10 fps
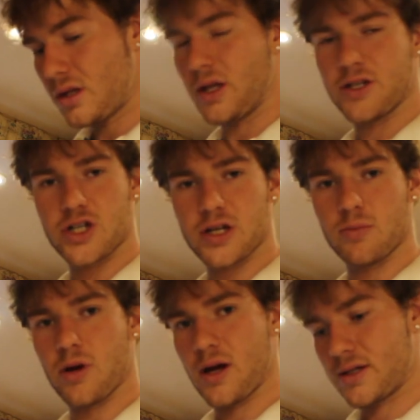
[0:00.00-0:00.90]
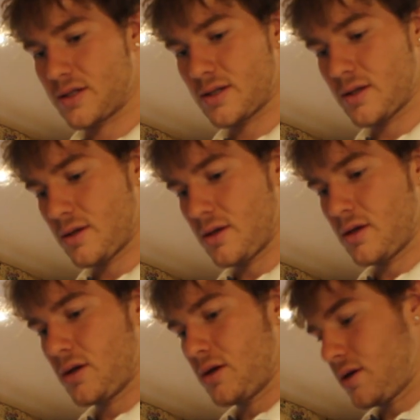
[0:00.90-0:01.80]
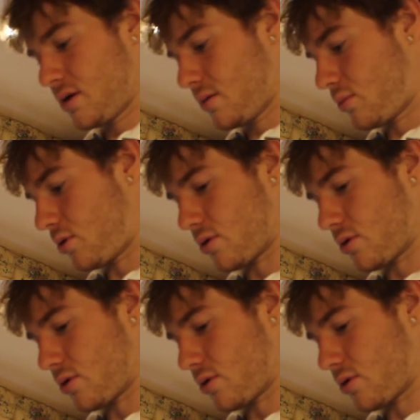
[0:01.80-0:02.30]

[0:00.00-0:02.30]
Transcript: like chicken breast,